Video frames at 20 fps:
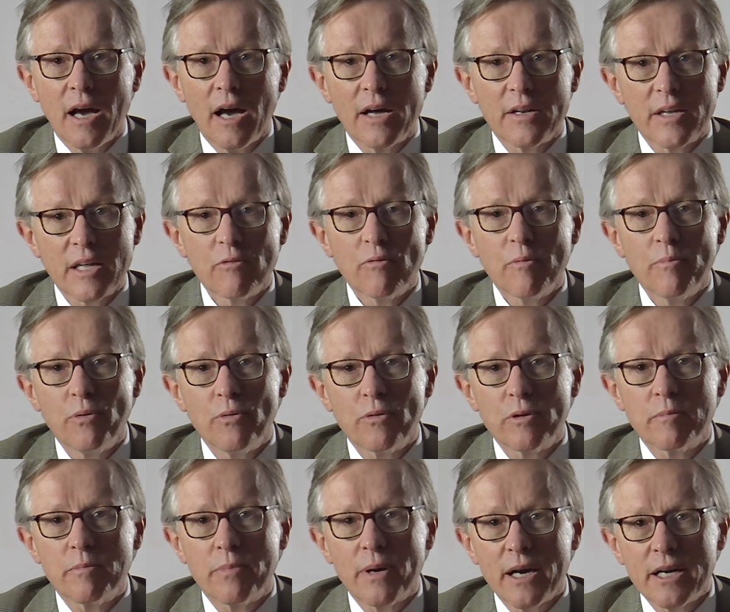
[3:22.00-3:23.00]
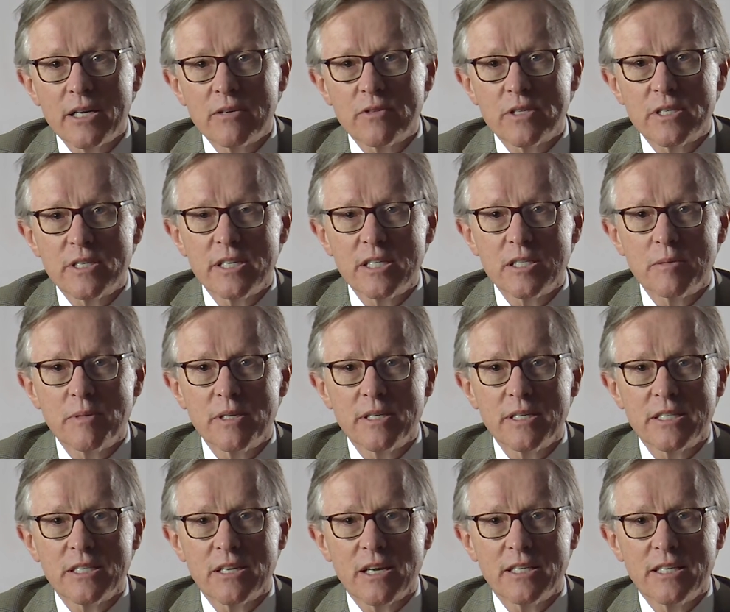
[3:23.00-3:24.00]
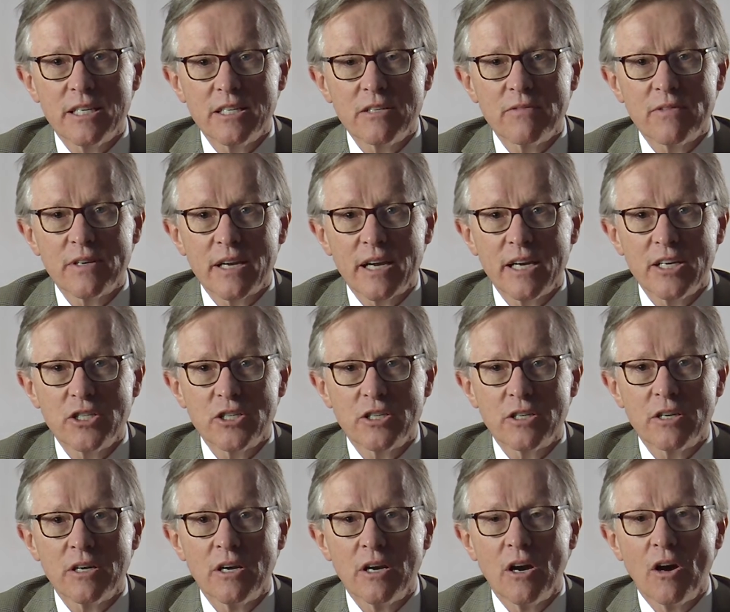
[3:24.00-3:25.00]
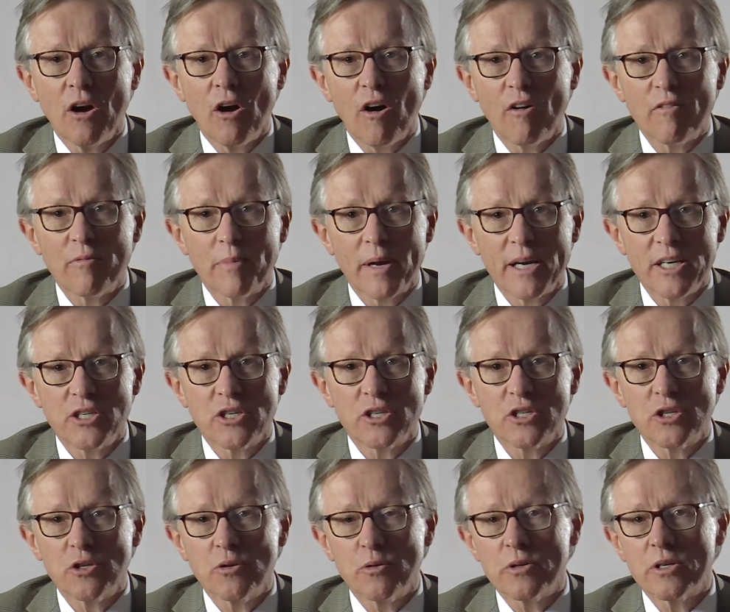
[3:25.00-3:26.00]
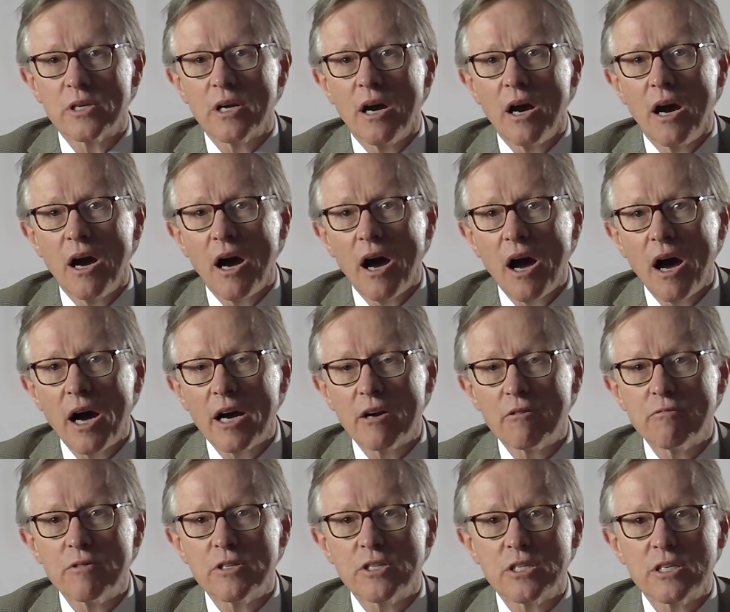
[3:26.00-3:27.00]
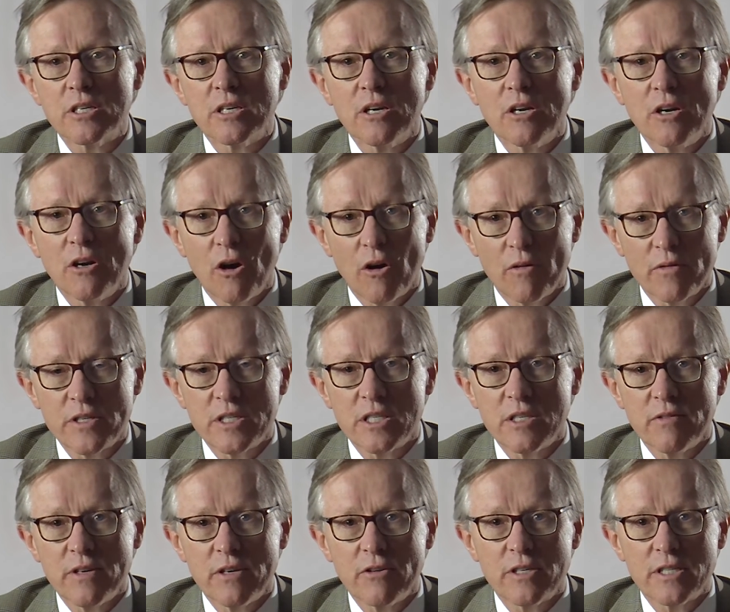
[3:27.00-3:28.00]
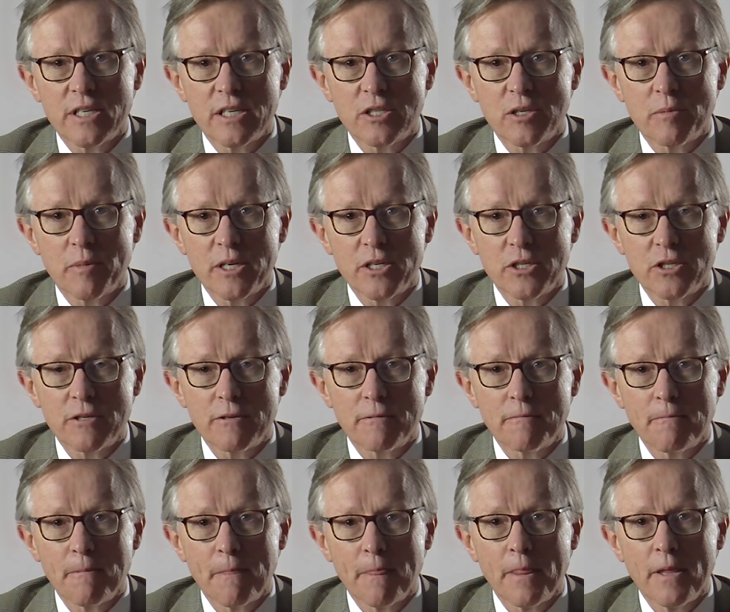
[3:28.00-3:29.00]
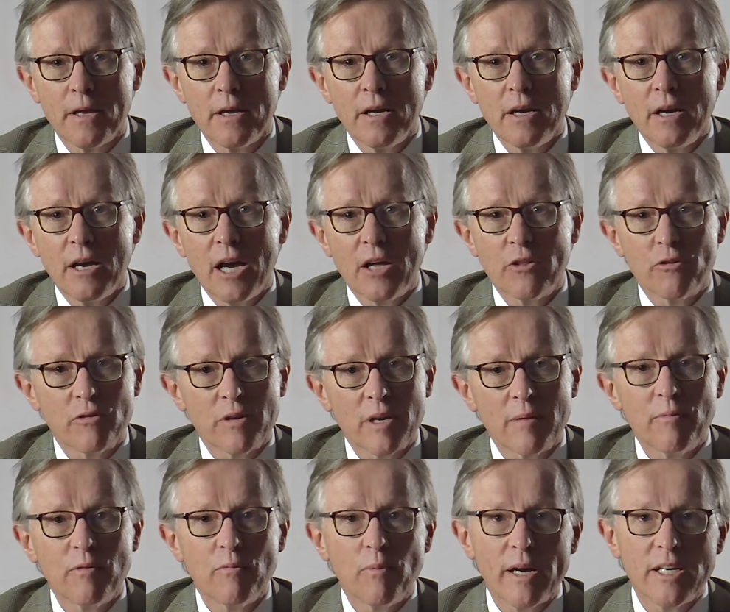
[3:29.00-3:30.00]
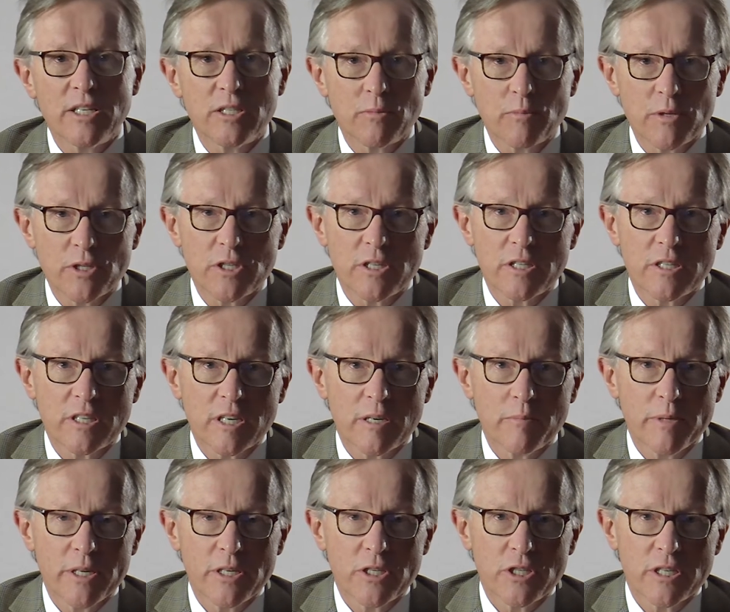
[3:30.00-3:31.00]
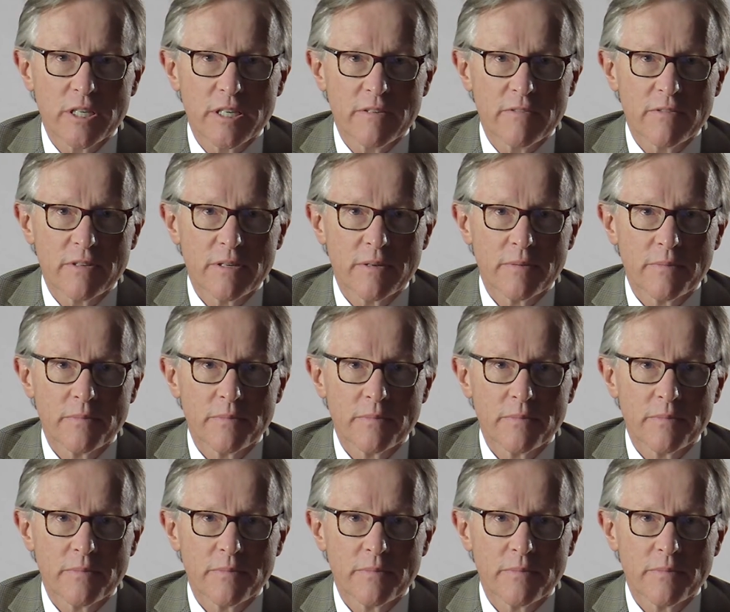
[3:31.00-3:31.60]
Another important part of assessment is the identification of patients who are at high risk of a severe exacerbation, and there are a number of ways in which this can be achieved.